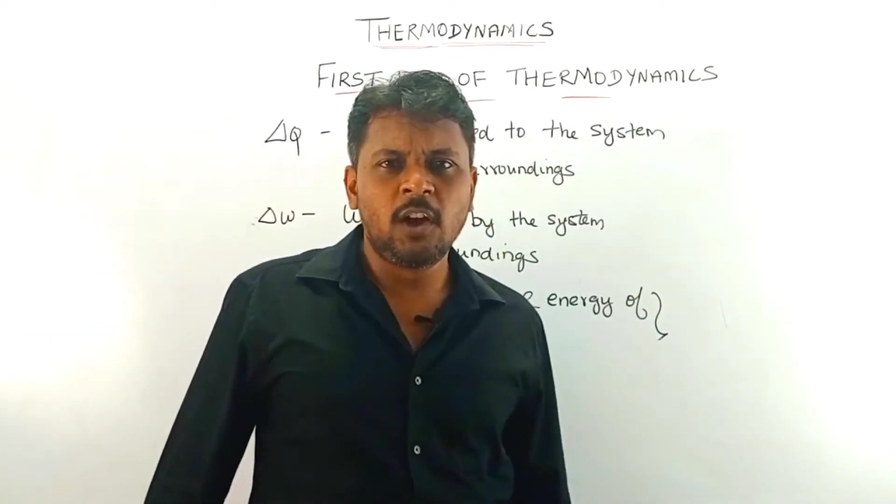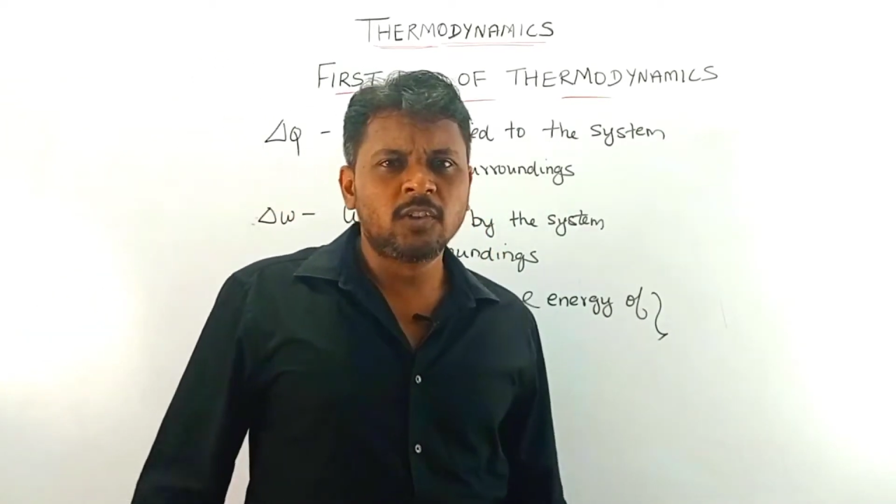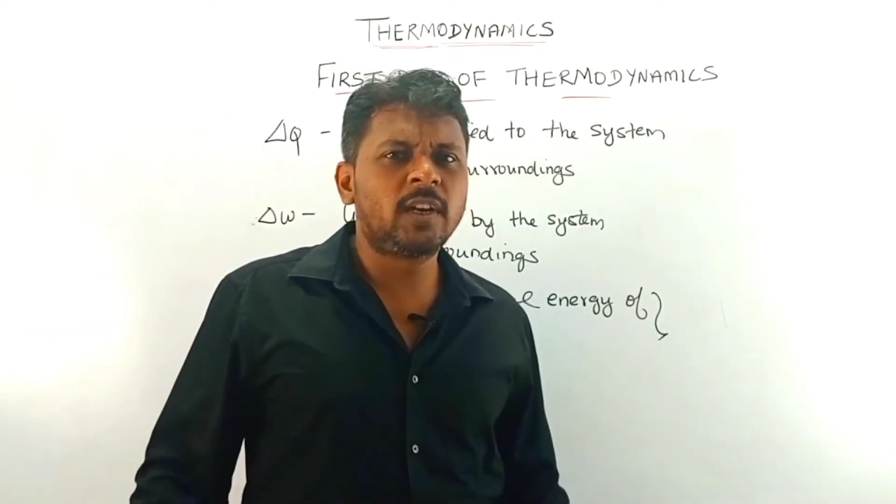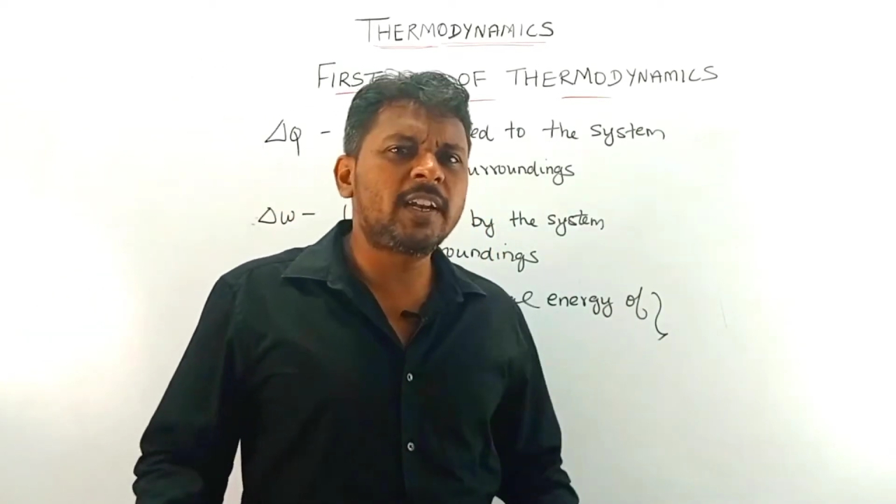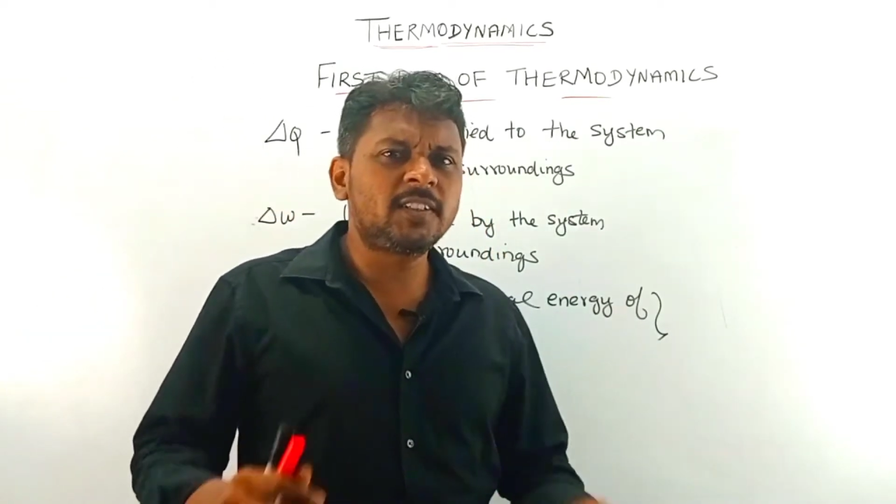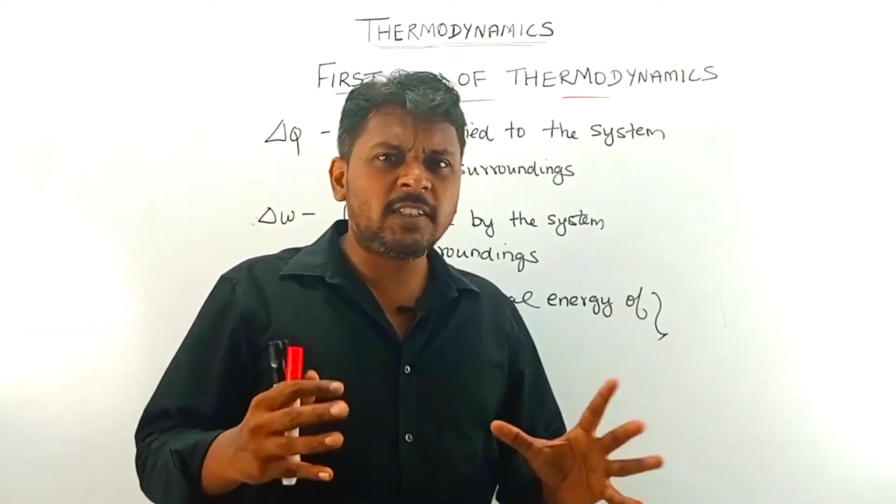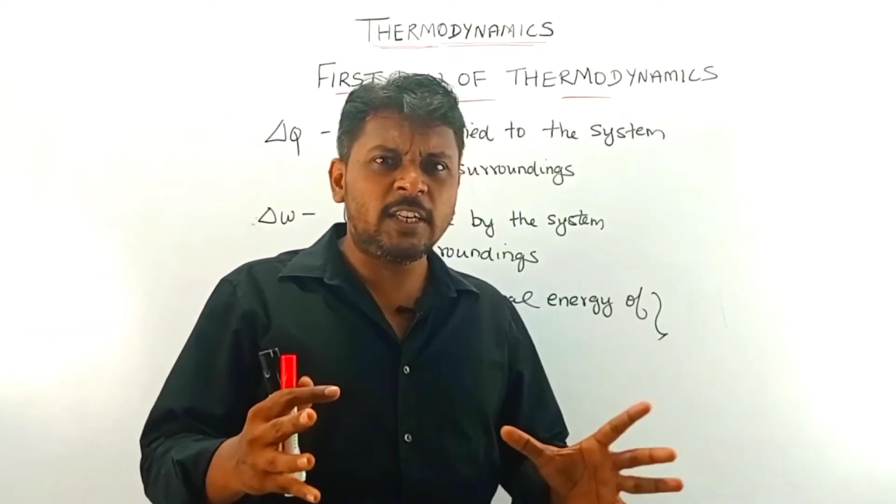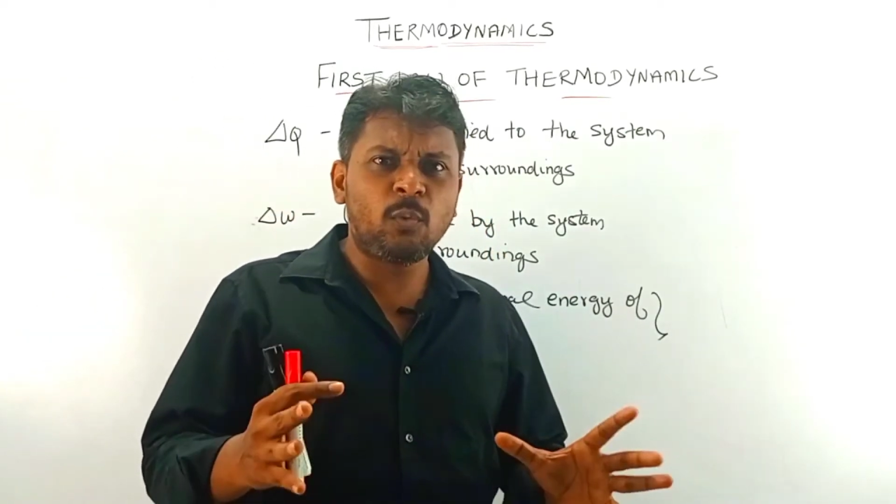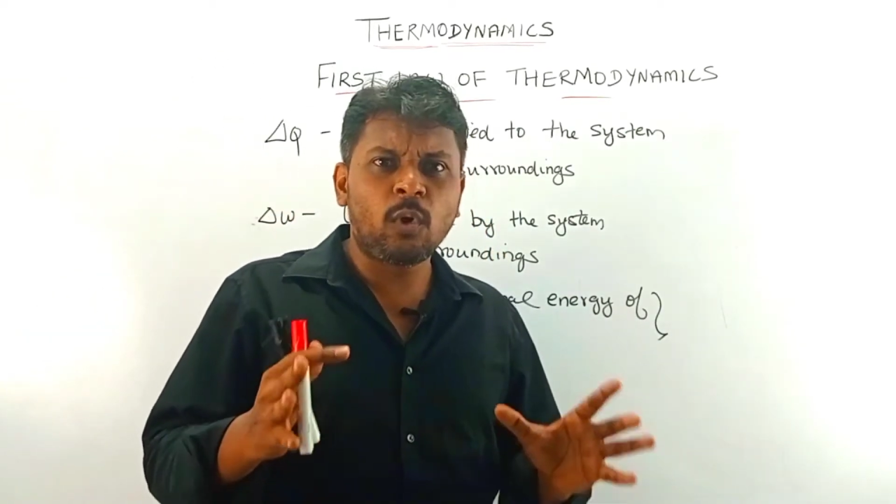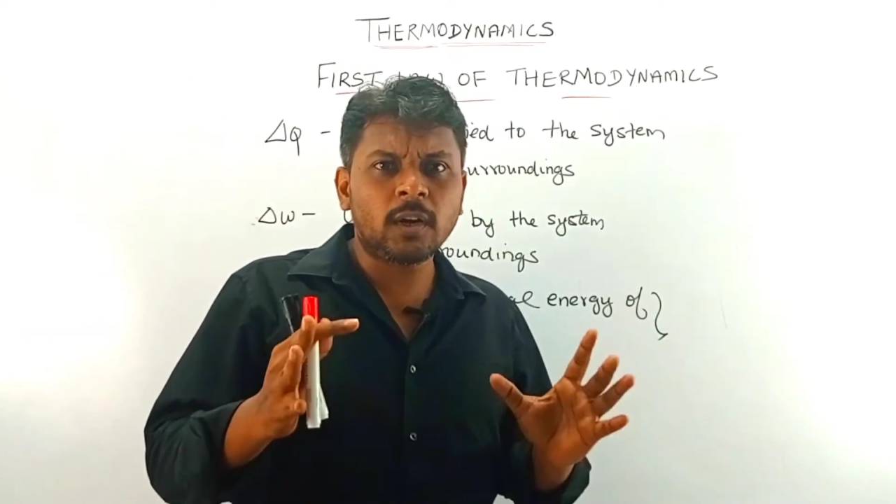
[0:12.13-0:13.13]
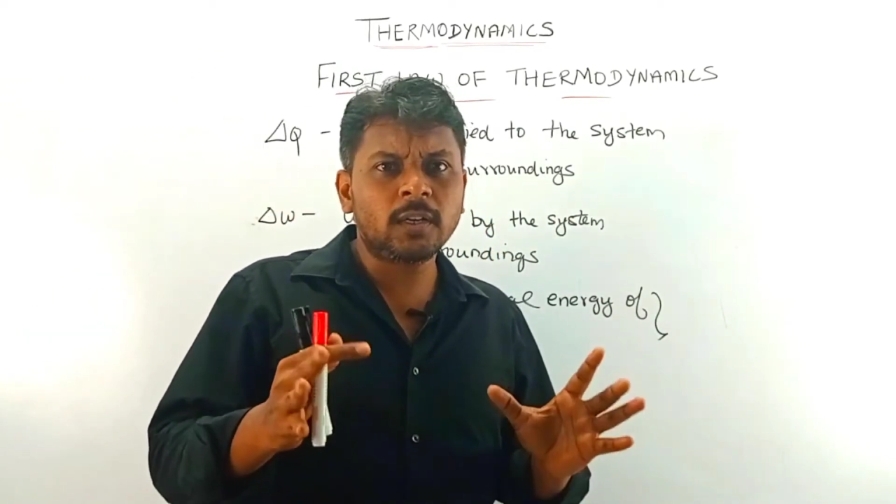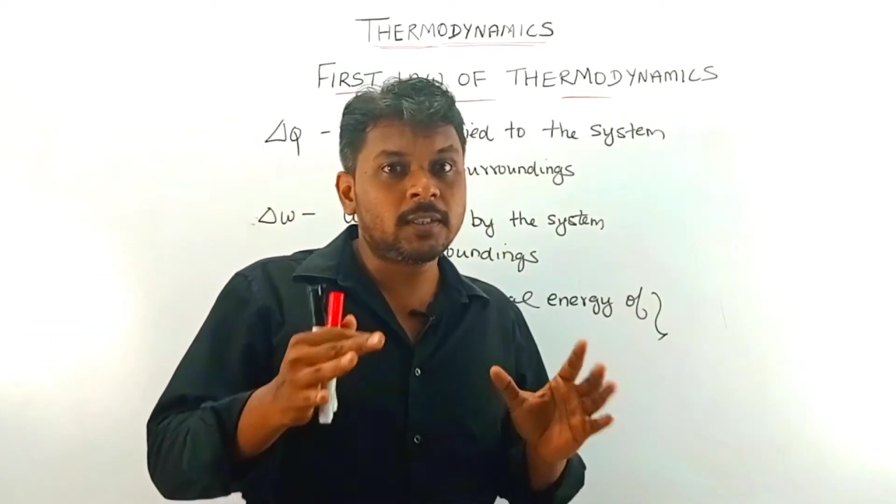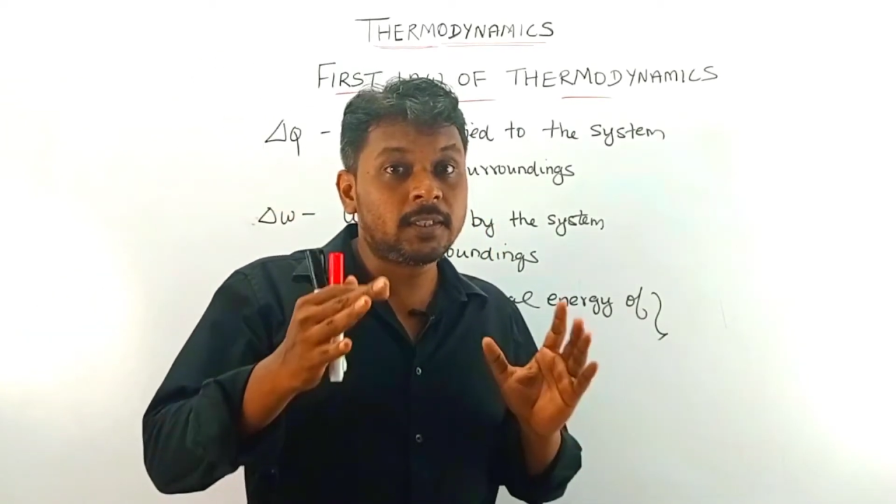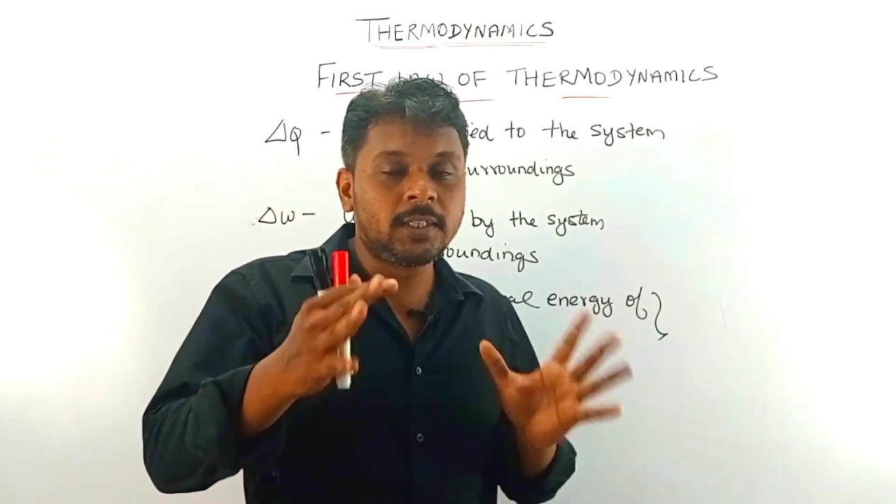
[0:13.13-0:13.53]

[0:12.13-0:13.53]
So let us see what are the